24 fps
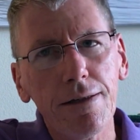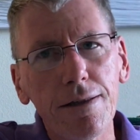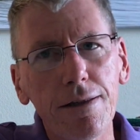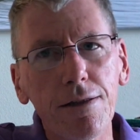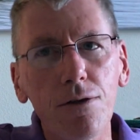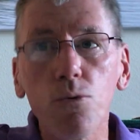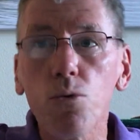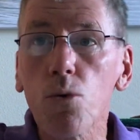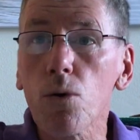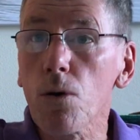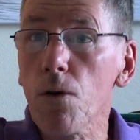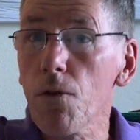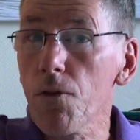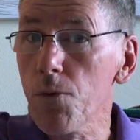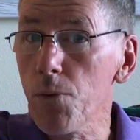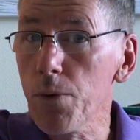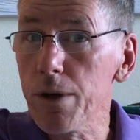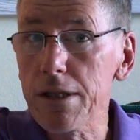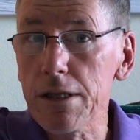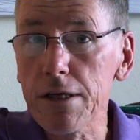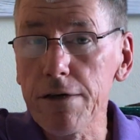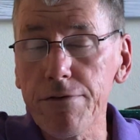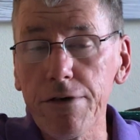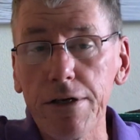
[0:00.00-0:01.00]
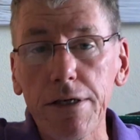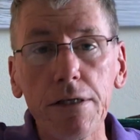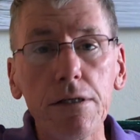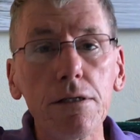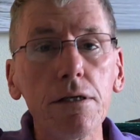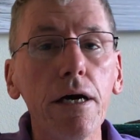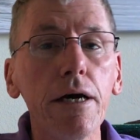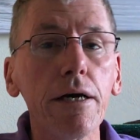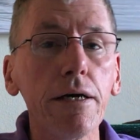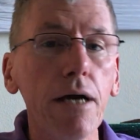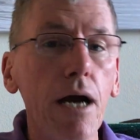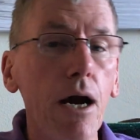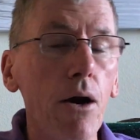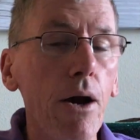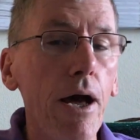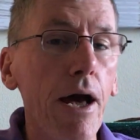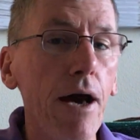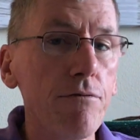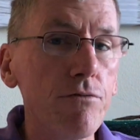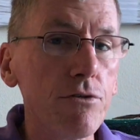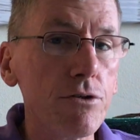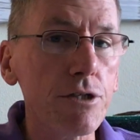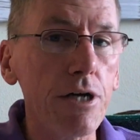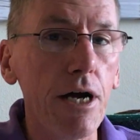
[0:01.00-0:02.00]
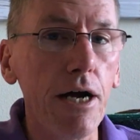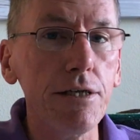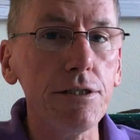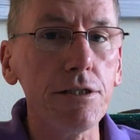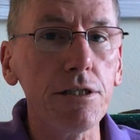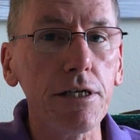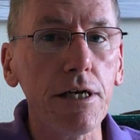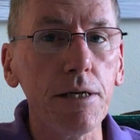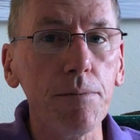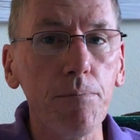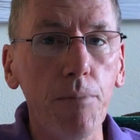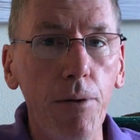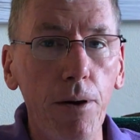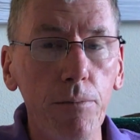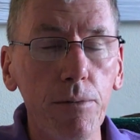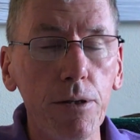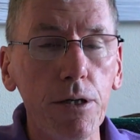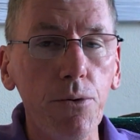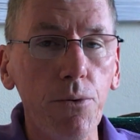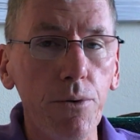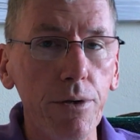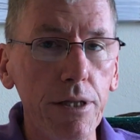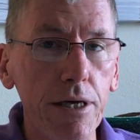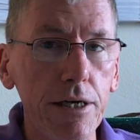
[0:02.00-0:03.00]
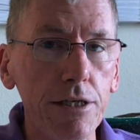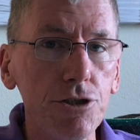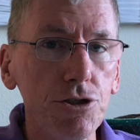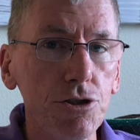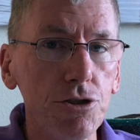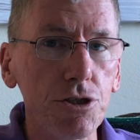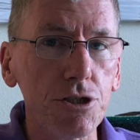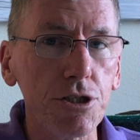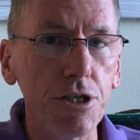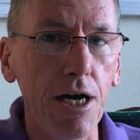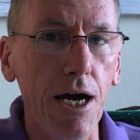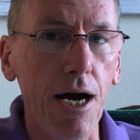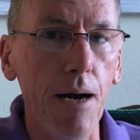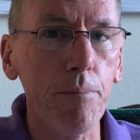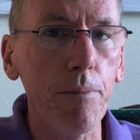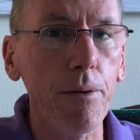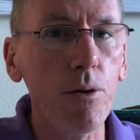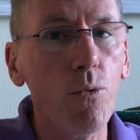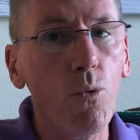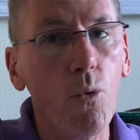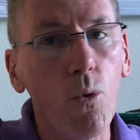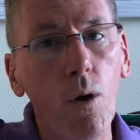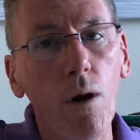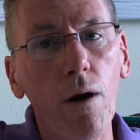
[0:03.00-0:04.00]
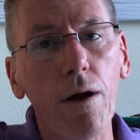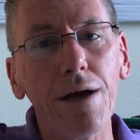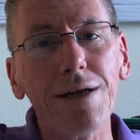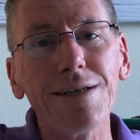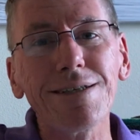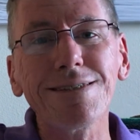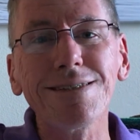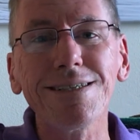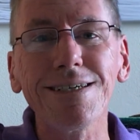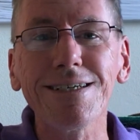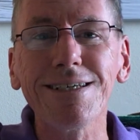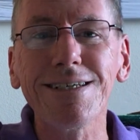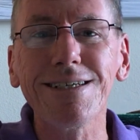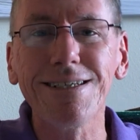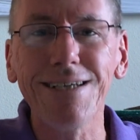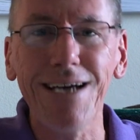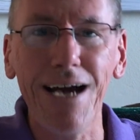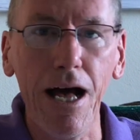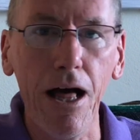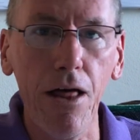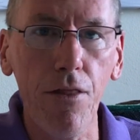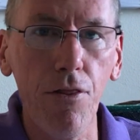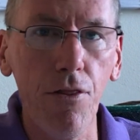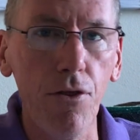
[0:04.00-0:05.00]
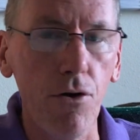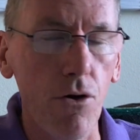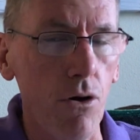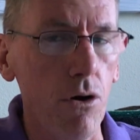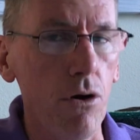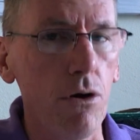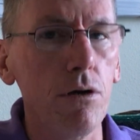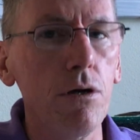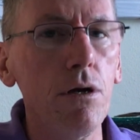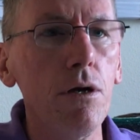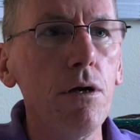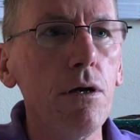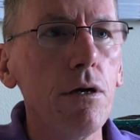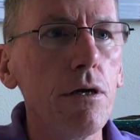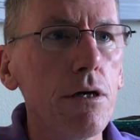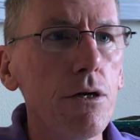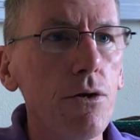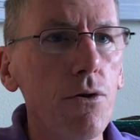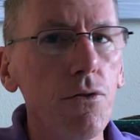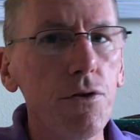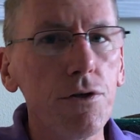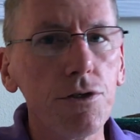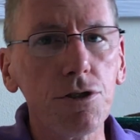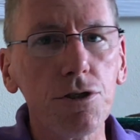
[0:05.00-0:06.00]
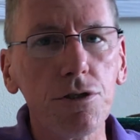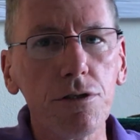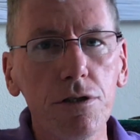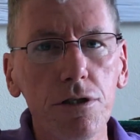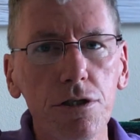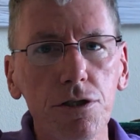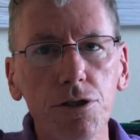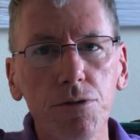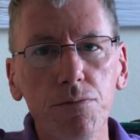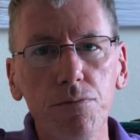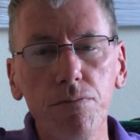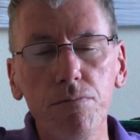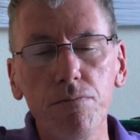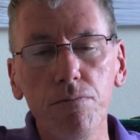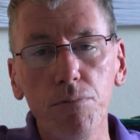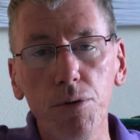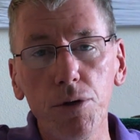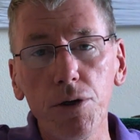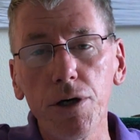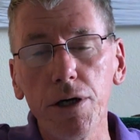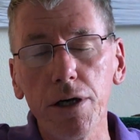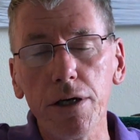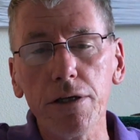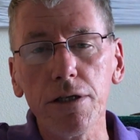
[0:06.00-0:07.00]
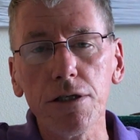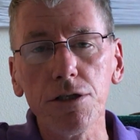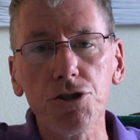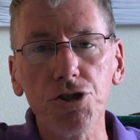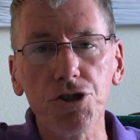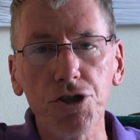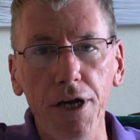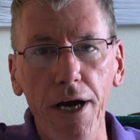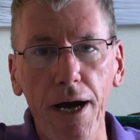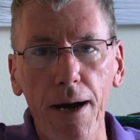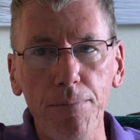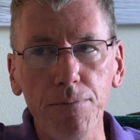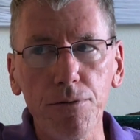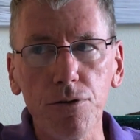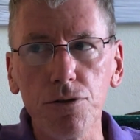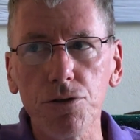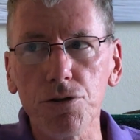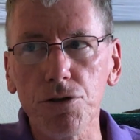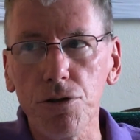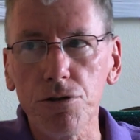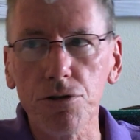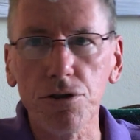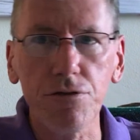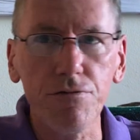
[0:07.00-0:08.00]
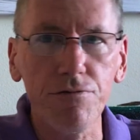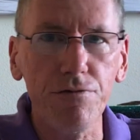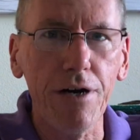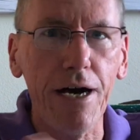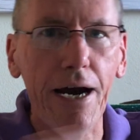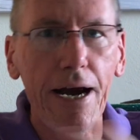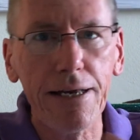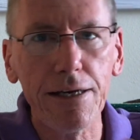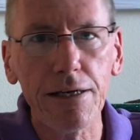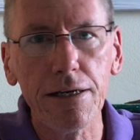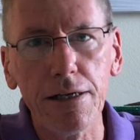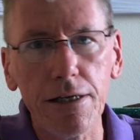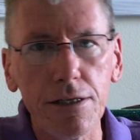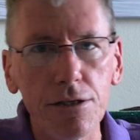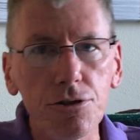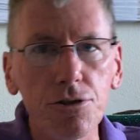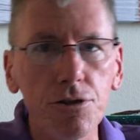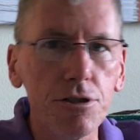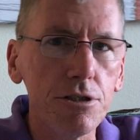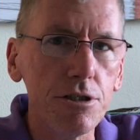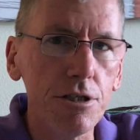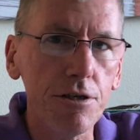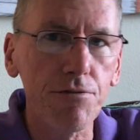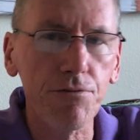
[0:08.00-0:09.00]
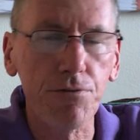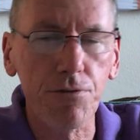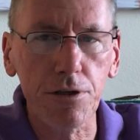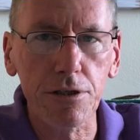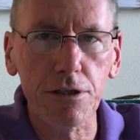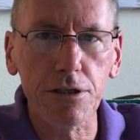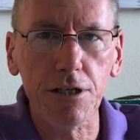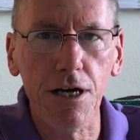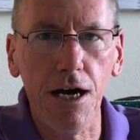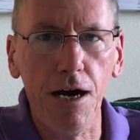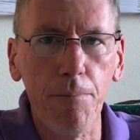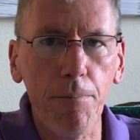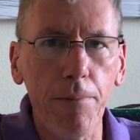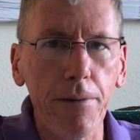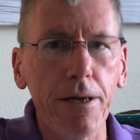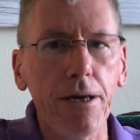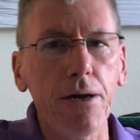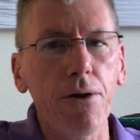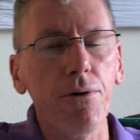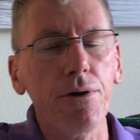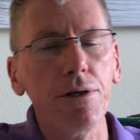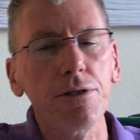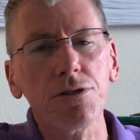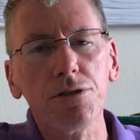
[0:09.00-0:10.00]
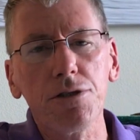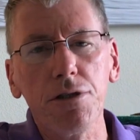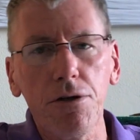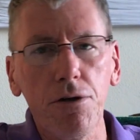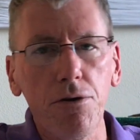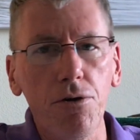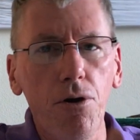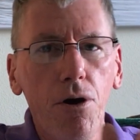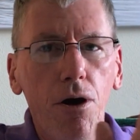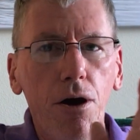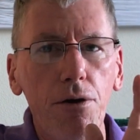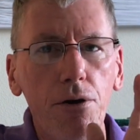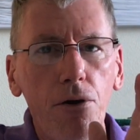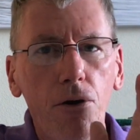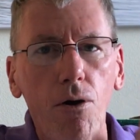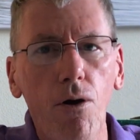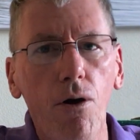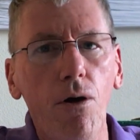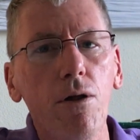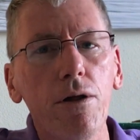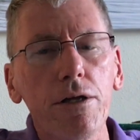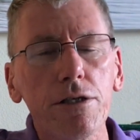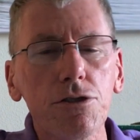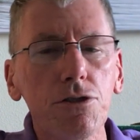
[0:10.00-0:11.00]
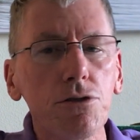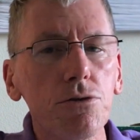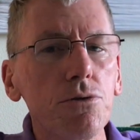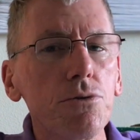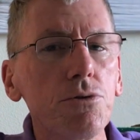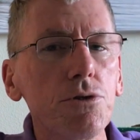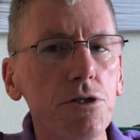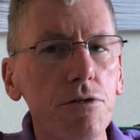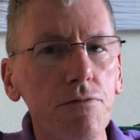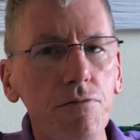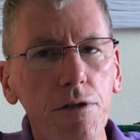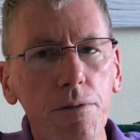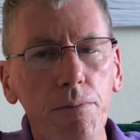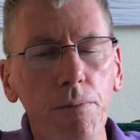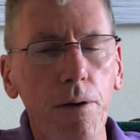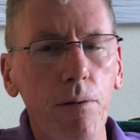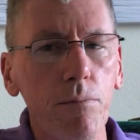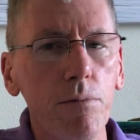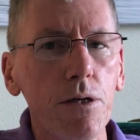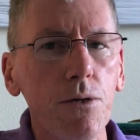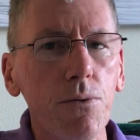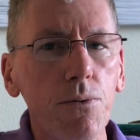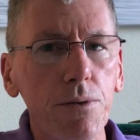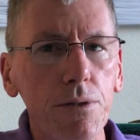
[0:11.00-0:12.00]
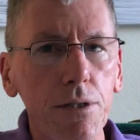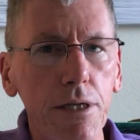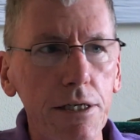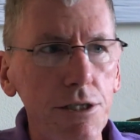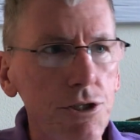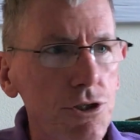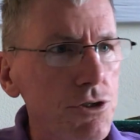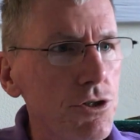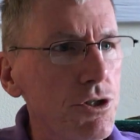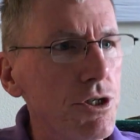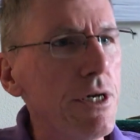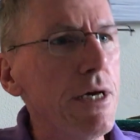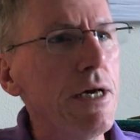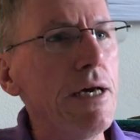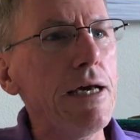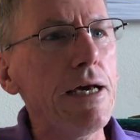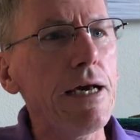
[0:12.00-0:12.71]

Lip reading: the world that we live in and how advertising and public relations copy work together. You know, this book, these chapters are divided into different topic areas that are not all exclusively public relations.